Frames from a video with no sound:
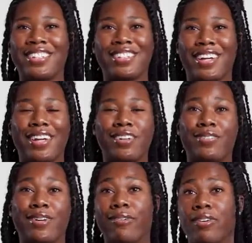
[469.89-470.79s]
It's like
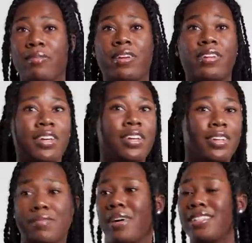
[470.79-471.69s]
for women,
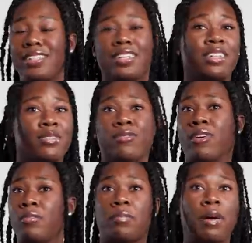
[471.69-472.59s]
you might see a different
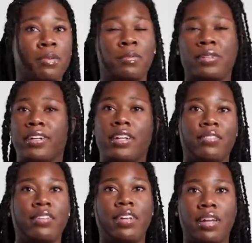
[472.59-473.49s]
woman pop up on there
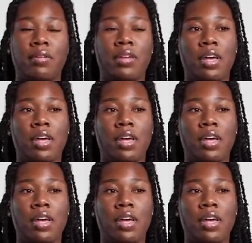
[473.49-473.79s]
every day.